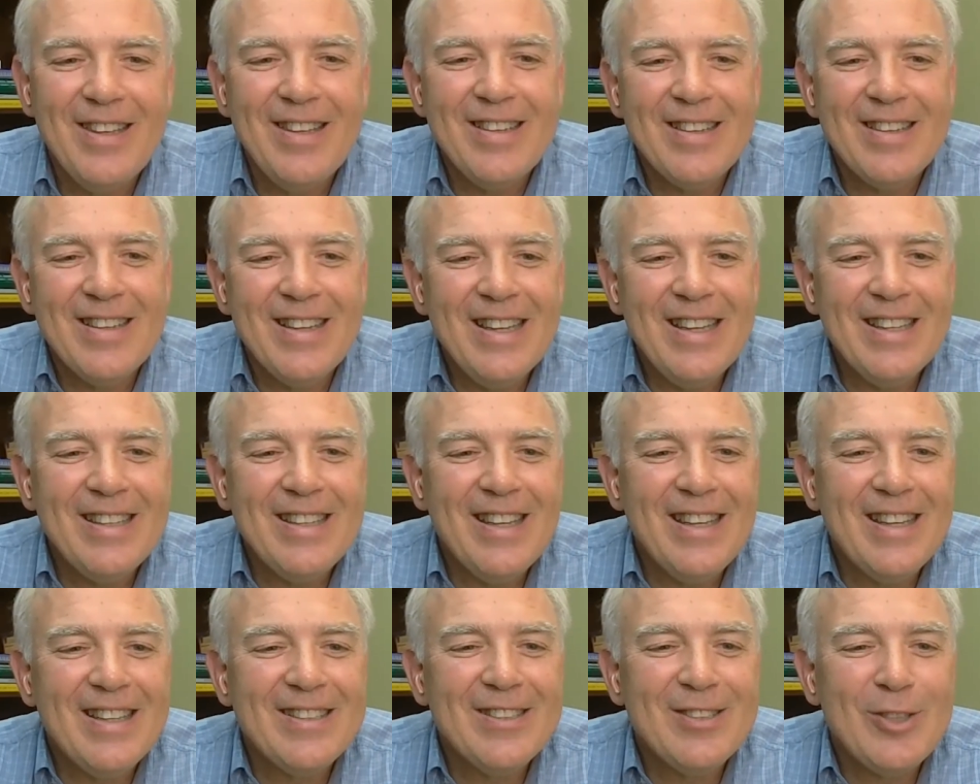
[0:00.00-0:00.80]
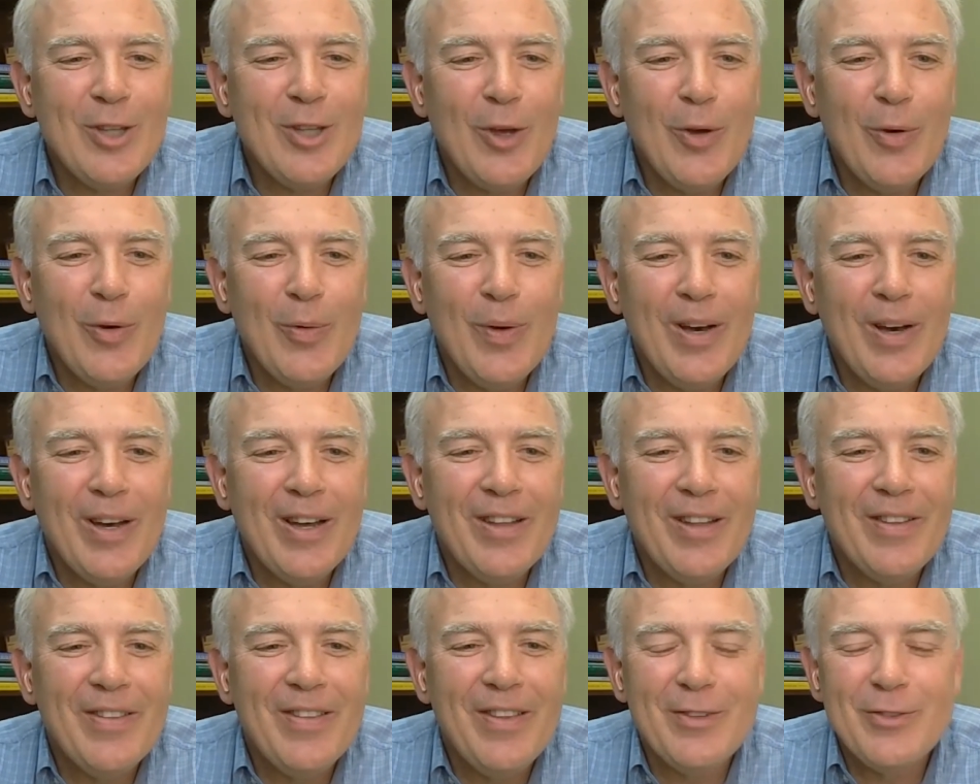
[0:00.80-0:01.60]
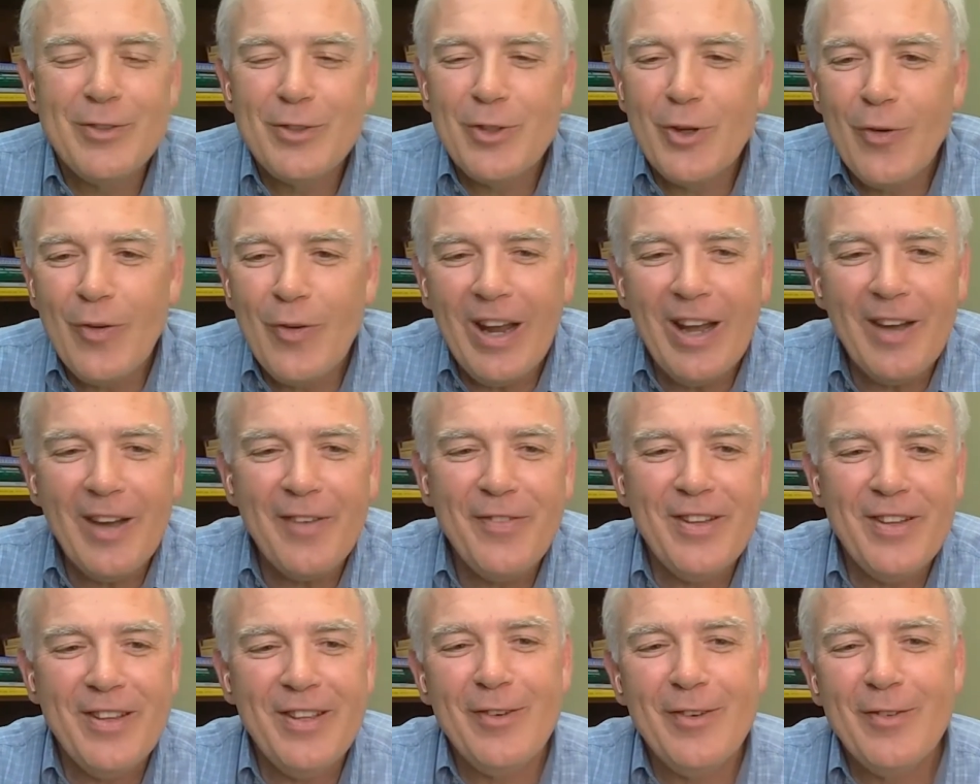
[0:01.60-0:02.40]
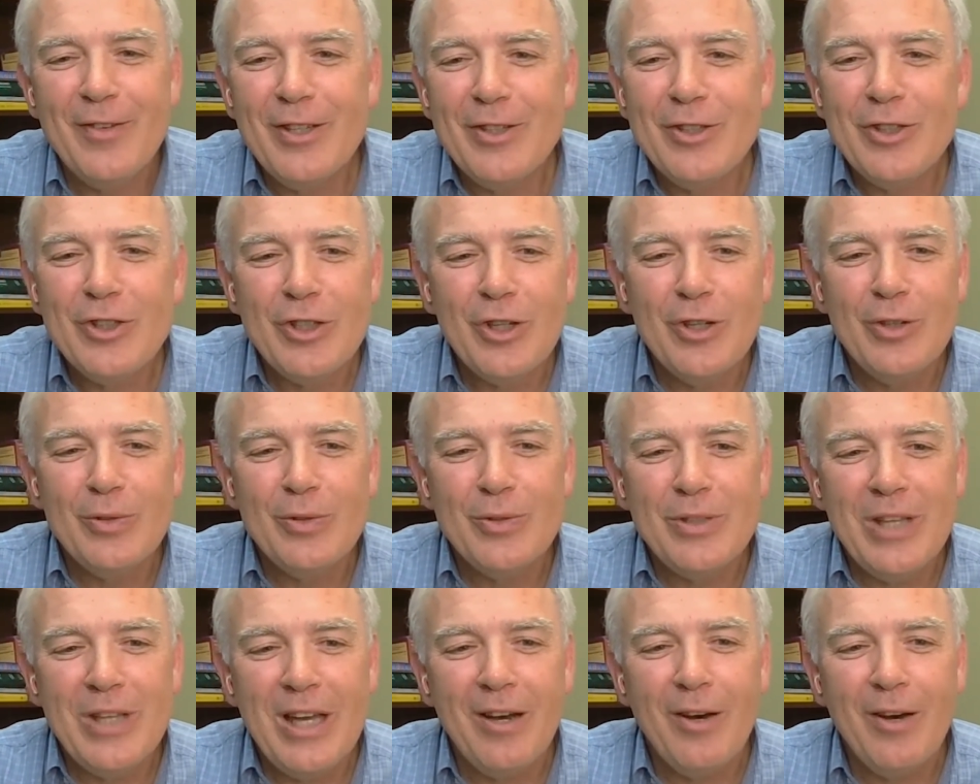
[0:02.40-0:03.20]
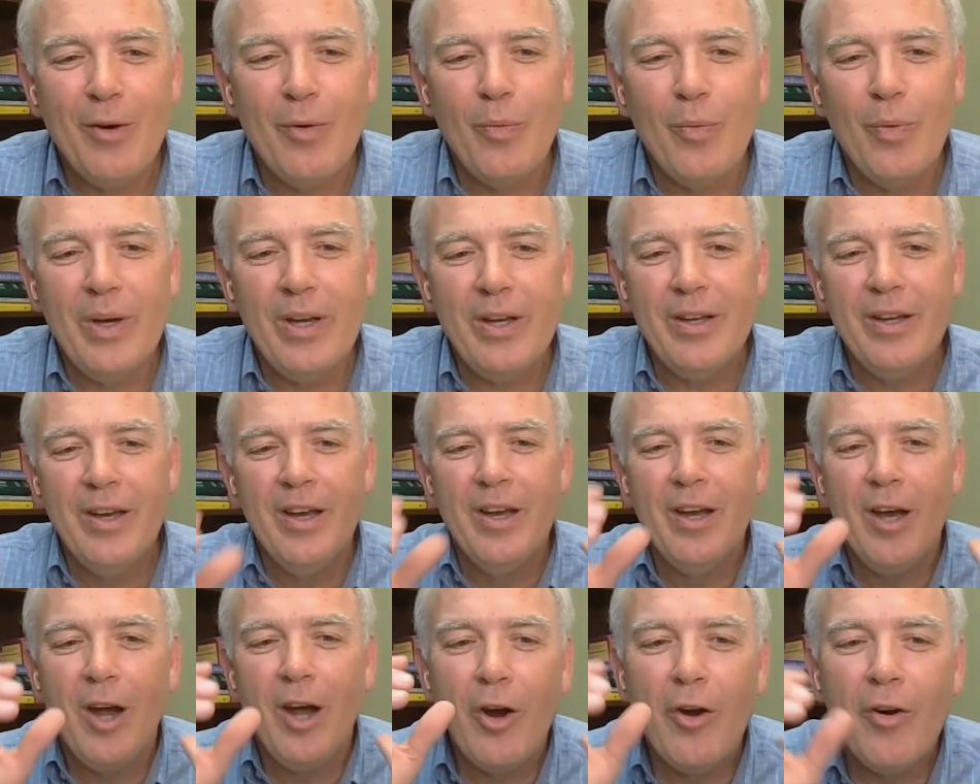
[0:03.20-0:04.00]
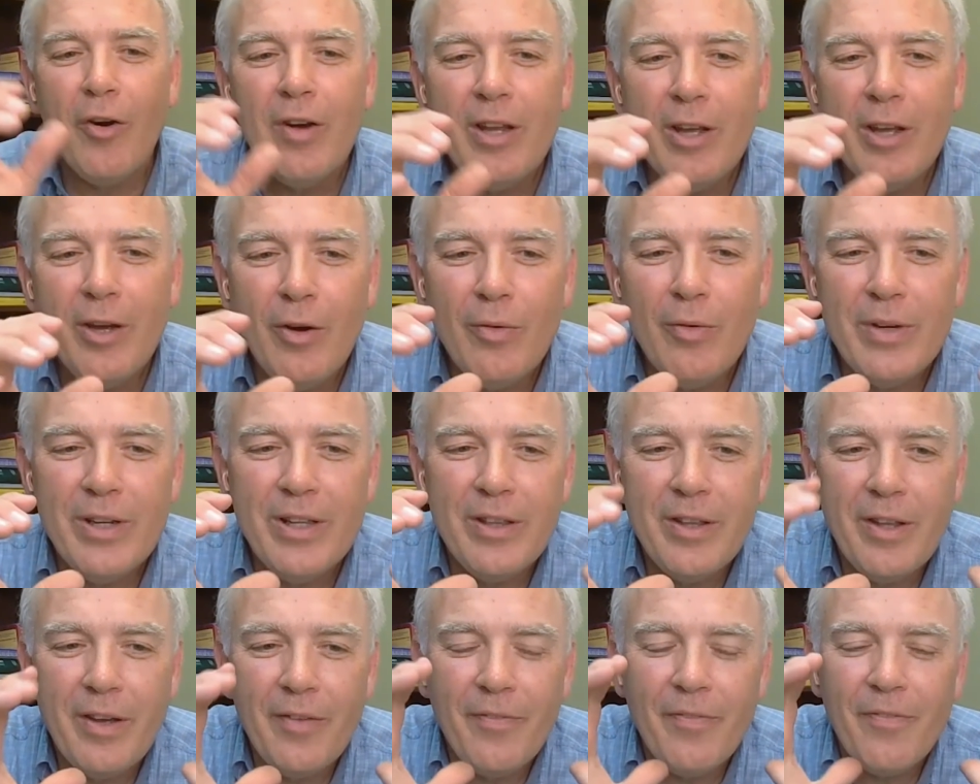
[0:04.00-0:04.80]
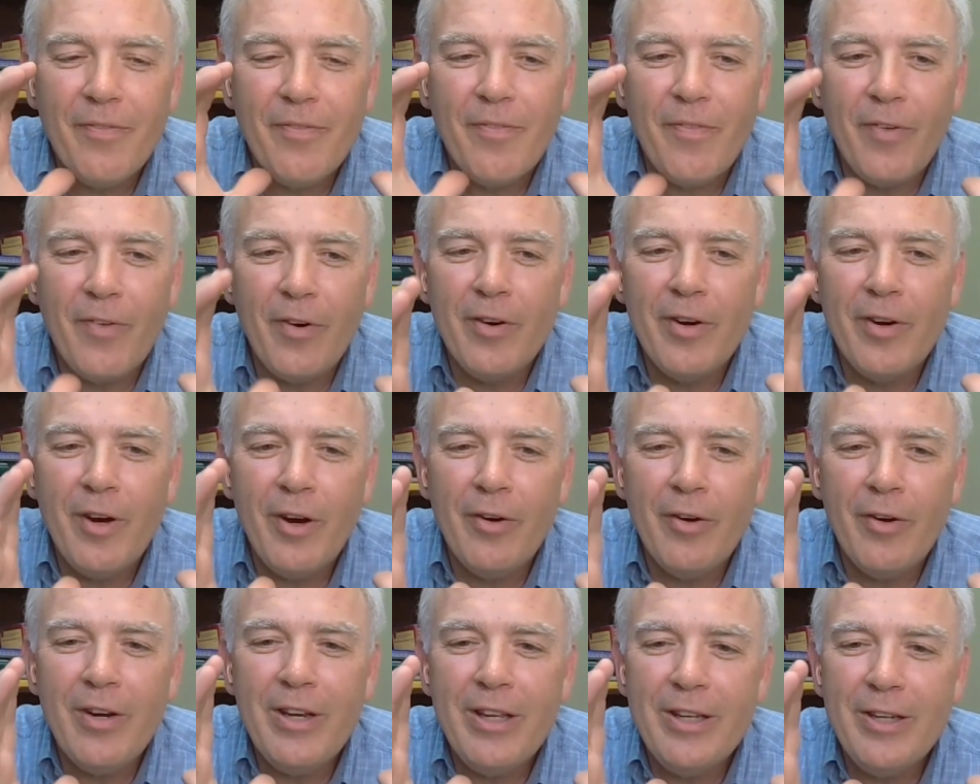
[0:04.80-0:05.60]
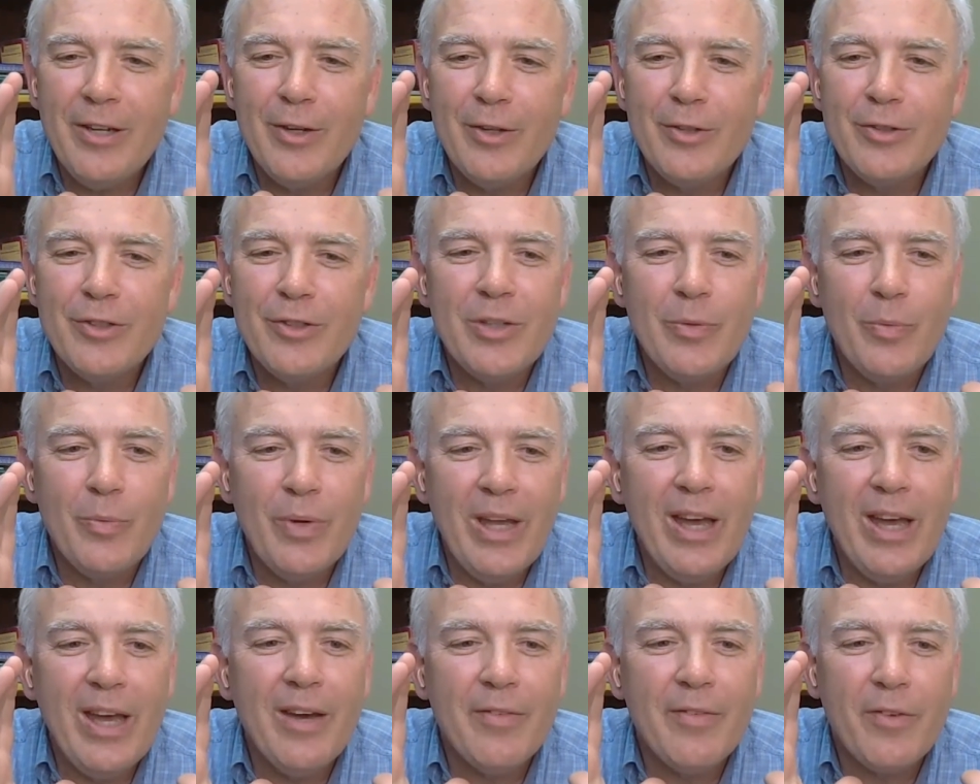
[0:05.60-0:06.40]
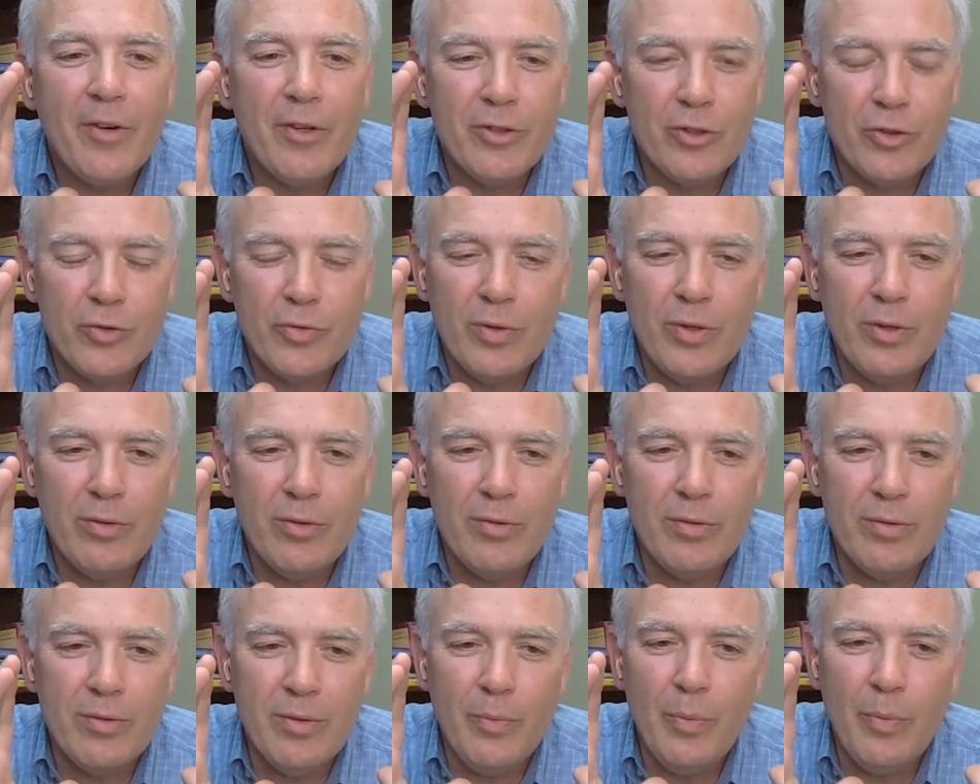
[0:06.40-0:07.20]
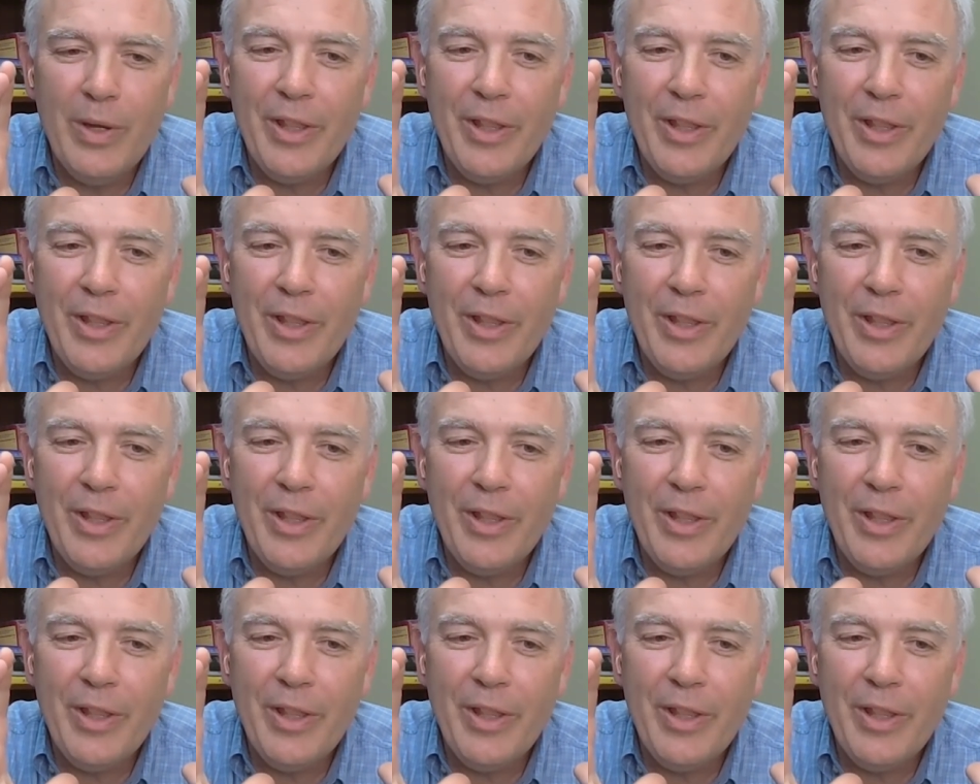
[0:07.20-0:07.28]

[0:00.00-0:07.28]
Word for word: Yeah. And, and so uh, there's a graph in there that shows how we, early on in the early years we have control.